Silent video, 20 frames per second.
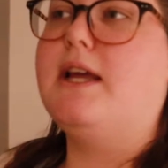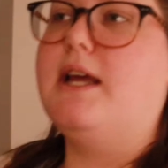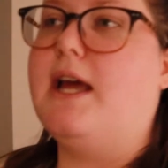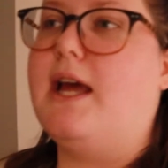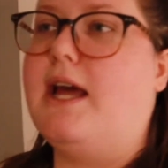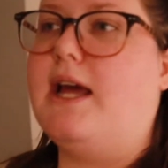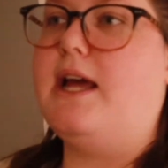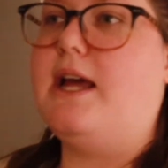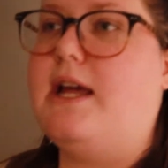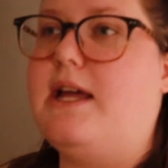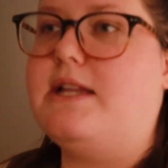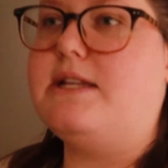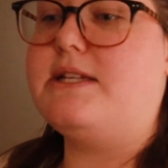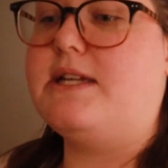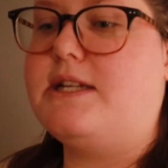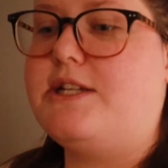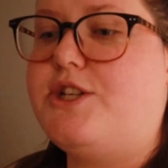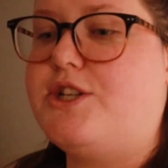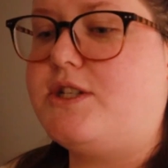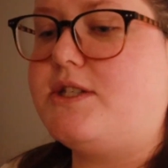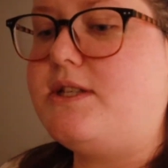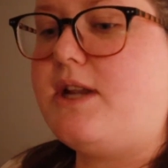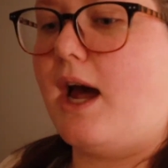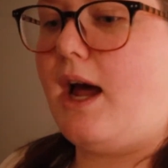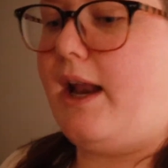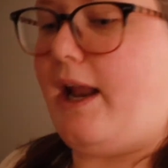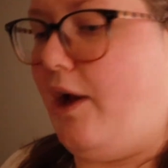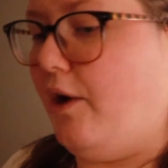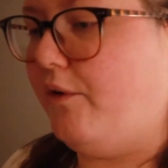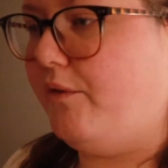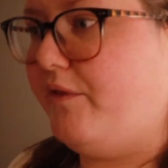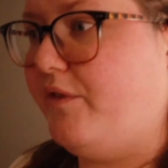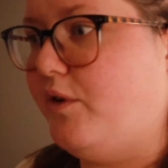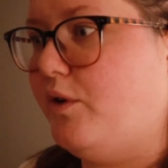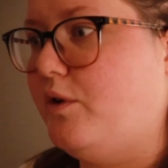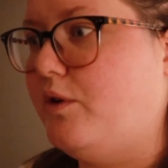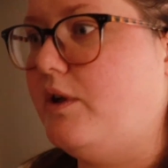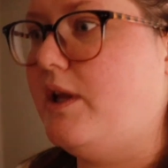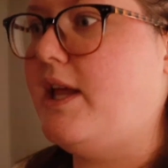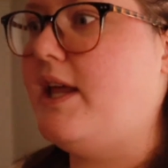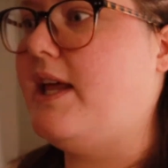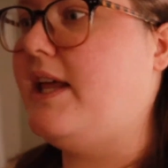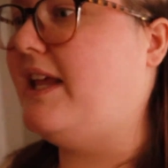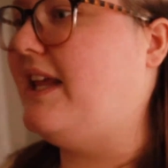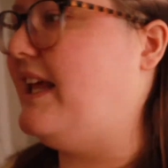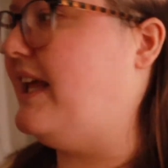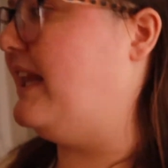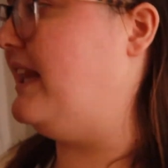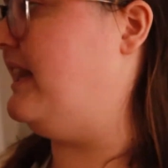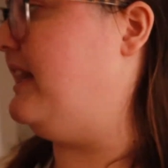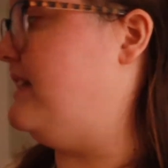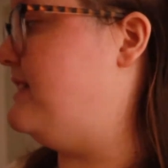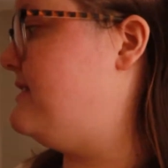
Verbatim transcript: And it's just not helpful in the